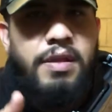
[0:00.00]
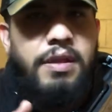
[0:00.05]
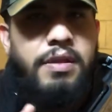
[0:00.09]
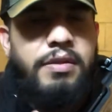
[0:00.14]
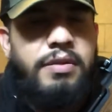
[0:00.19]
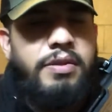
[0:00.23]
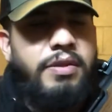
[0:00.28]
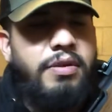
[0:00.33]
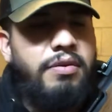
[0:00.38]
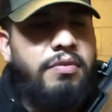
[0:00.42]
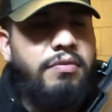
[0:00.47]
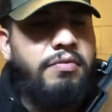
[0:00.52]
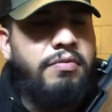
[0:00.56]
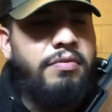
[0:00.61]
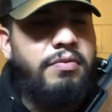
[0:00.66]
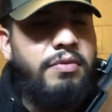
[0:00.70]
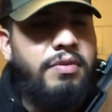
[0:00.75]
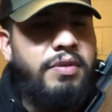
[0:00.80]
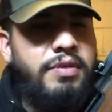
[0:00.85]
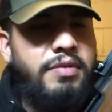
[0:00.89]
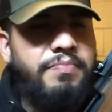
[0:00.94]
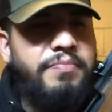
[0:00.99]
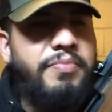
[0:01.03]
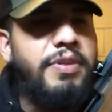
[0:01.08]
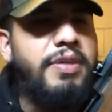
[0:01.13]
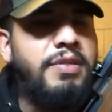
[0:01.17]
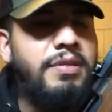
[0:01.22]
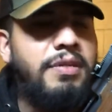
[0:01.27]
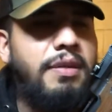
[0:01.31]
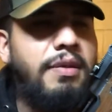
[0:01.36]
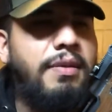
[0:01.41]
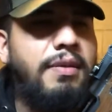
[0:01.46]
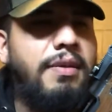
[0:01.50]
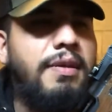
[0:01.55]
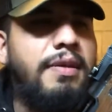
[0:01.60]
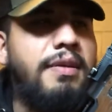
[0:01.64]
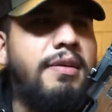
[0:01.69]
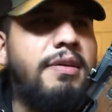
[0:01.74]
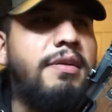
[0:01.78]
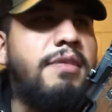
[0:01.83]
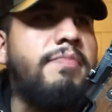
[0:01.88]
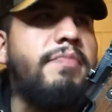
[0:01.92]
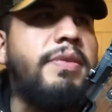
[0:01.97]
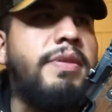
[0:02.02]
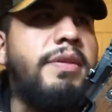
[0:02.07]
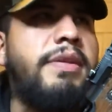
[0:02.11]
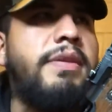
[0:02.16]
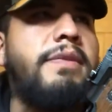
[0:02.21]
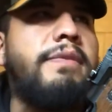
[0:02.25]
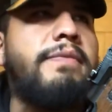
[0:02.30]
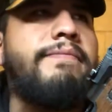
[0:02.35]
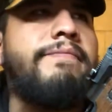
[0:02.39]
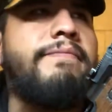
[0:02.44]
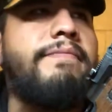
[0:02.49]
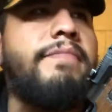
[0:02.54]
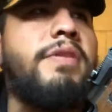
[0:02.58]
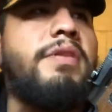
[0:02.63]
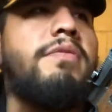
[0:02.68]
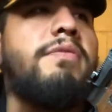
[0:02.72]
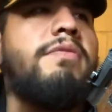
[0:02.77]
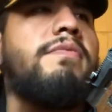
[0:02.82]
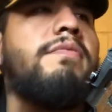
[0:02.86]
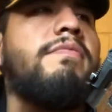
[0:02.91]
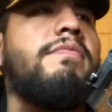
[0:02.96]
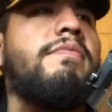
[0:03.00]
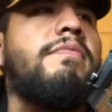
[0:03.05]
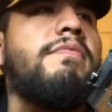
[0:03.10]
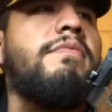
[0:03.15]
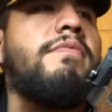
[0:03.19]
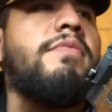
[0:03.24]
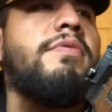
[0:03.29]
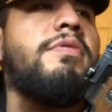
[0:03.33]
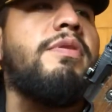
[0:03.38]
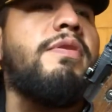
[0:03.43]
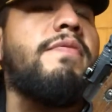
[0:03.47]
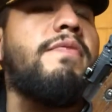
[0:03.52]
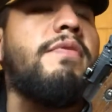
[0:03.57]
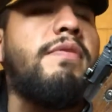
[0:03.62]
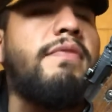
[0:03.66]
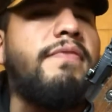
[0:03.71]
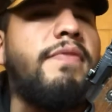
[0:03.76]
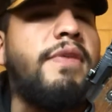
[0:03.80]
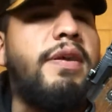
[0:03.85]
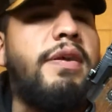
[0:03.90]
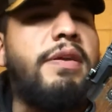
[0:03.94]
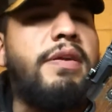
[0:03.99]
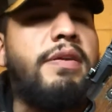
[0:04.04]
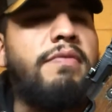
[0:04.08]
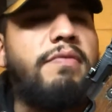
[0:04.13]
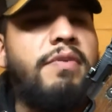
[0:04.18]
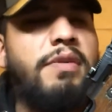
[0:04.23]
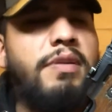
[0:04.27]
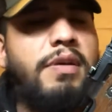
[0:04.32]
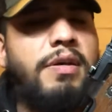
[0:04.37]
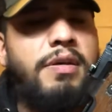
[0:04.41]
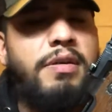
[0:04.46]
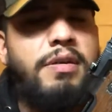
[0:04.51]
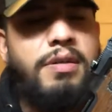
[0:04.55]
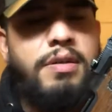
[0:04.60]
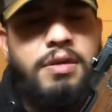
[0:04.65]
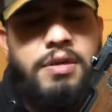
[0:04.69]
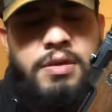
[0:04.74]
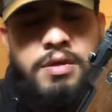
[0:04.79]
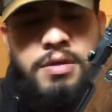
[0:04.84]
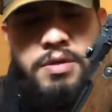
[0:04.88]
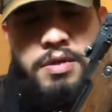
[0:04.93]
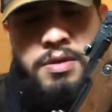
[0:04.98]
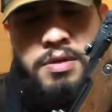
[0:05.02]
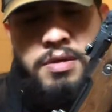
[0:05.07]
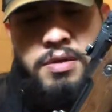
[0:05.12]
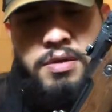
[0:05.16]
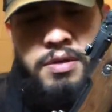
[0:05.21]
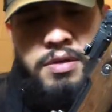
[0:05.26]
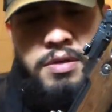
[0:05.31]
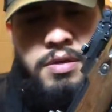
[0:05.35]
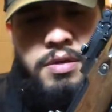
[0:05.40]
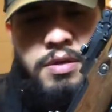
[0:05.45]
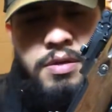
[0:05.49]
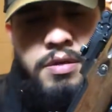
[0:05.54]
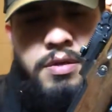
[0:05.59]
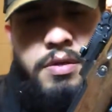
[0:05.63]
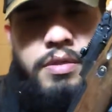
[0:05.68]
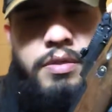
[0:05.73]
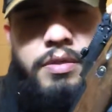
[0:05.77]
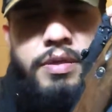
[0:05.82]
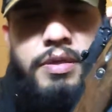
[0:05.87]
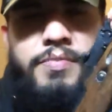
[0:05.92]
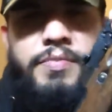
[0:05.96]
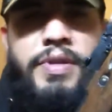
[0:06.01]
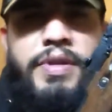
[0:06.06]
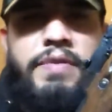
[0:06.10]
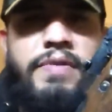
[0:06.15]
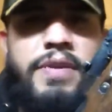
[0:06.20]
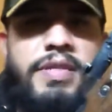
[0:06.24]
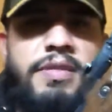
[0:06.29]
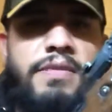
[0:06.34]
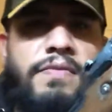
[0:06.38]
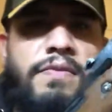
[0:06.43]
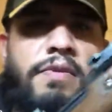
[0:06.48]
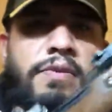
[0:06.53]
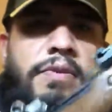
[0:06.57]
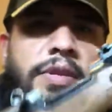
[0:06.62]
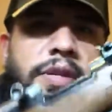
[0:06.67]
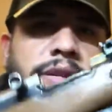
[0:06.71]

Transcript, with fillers: You know, it's pretty solid lock up, and then, you know, you're able to fire it whatnot. There's many ways of loading